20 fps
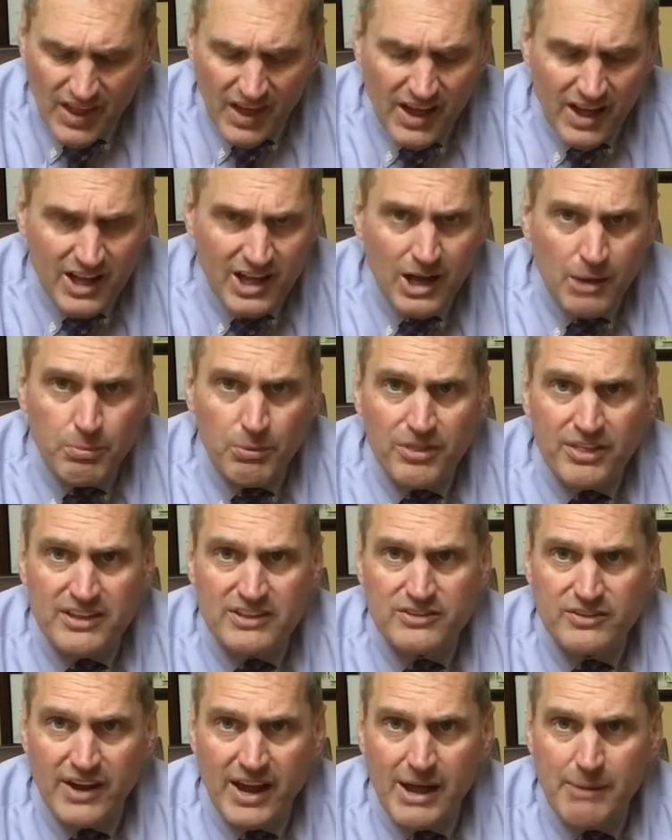a couple
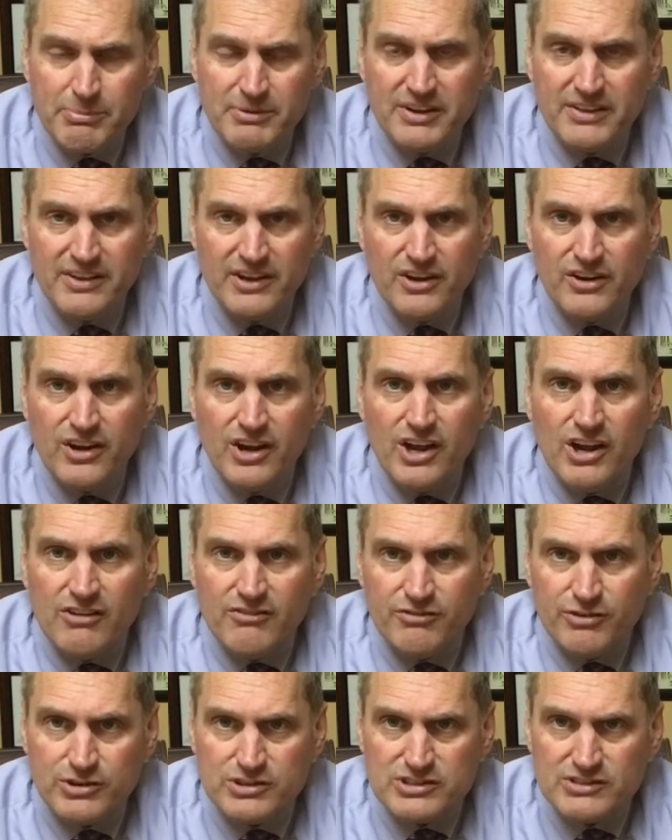things are happening there.
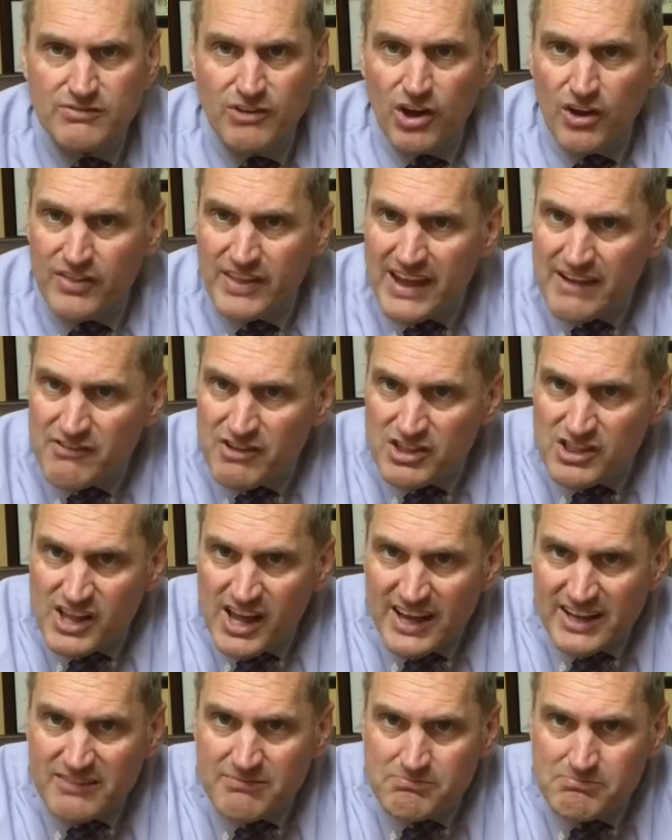First of all, they have a
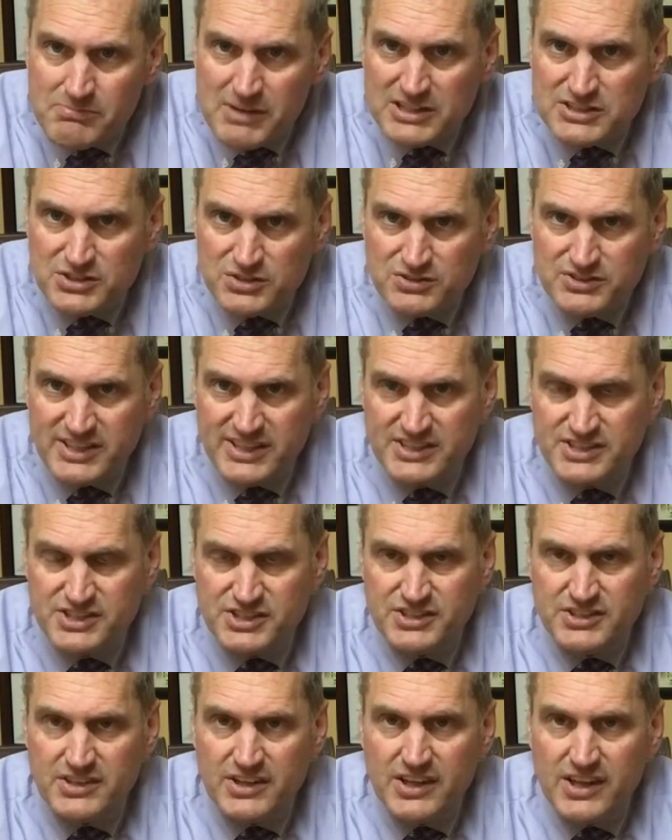lot of muscle
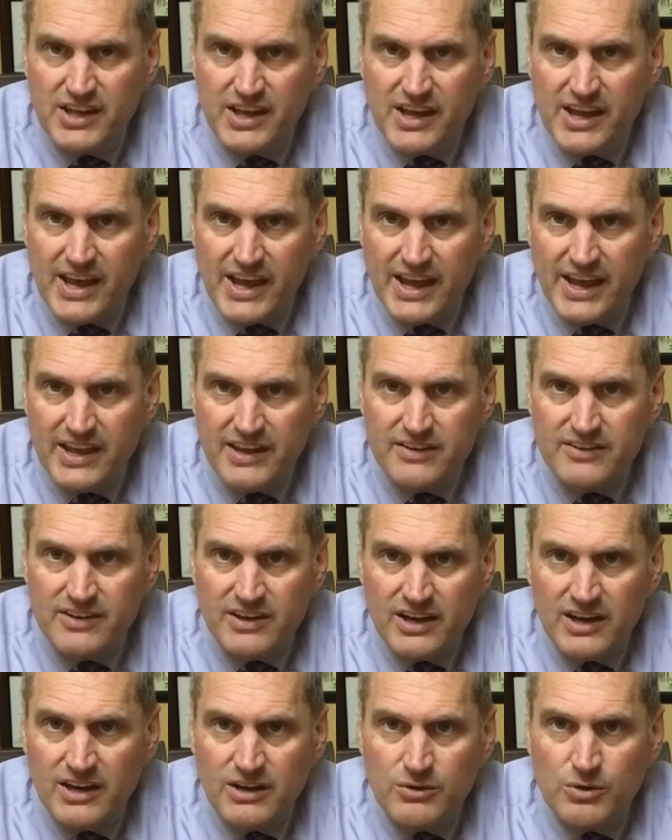tension. And
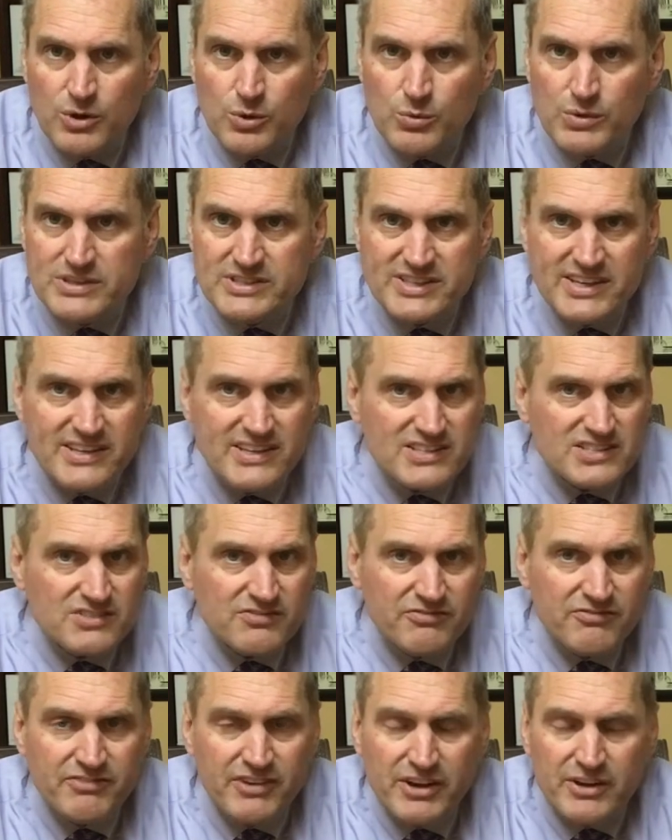we see this
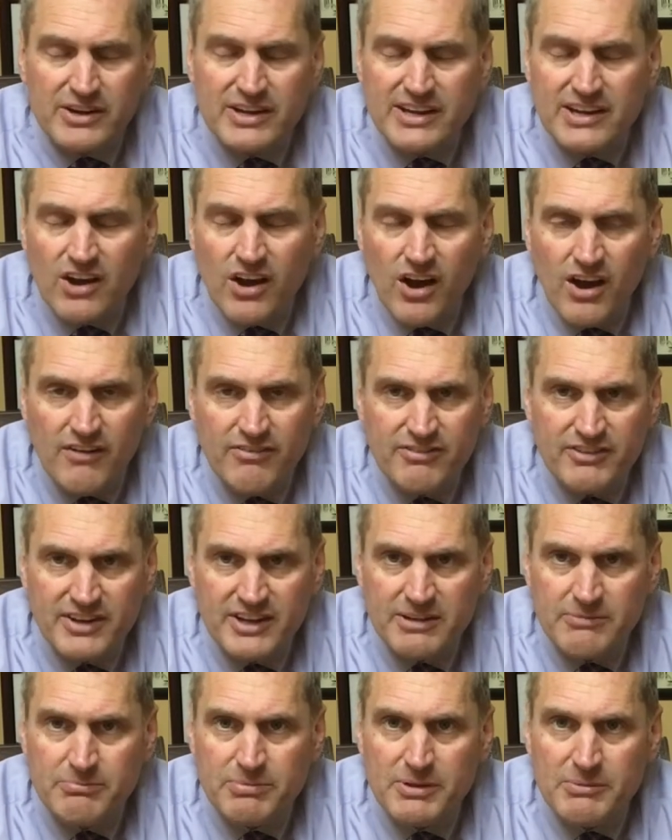very often
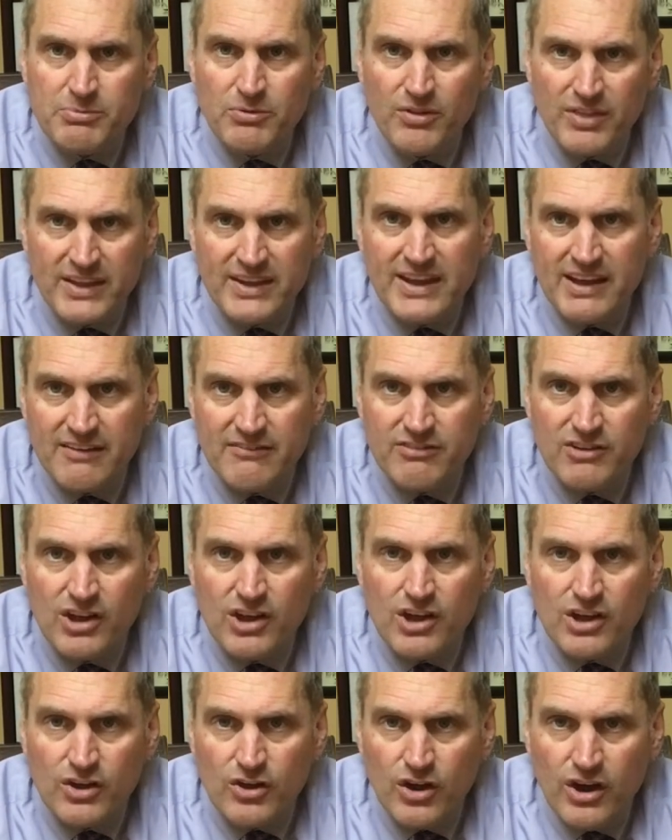in people that have
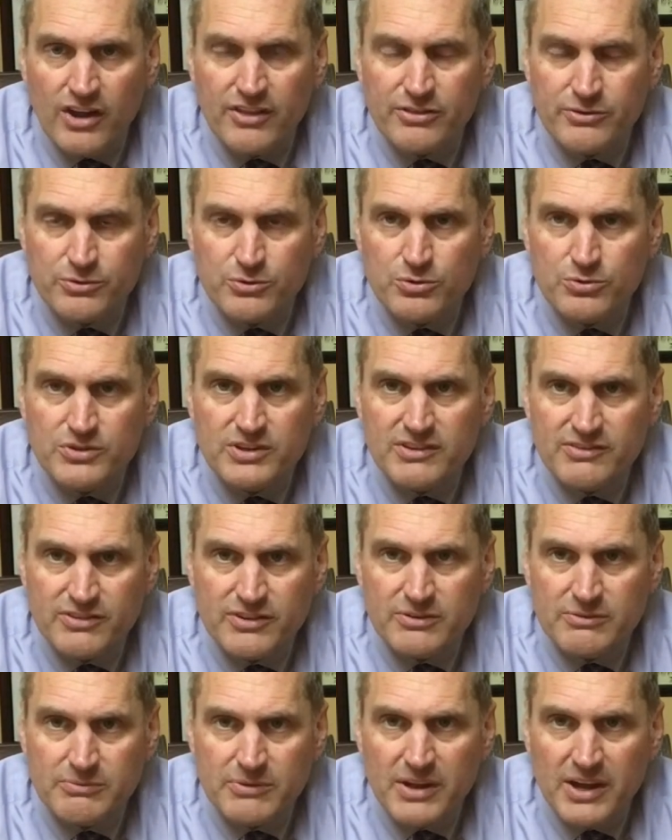gone through
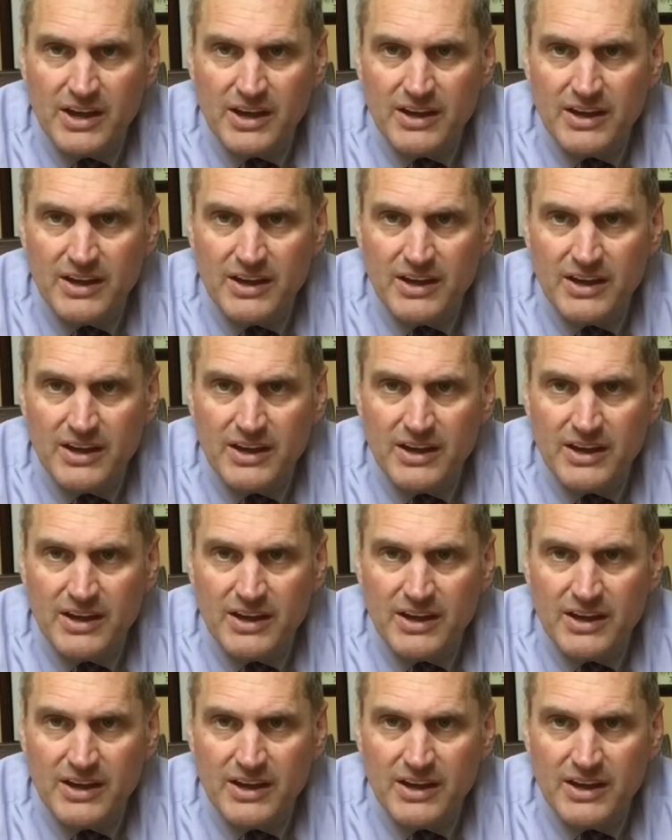different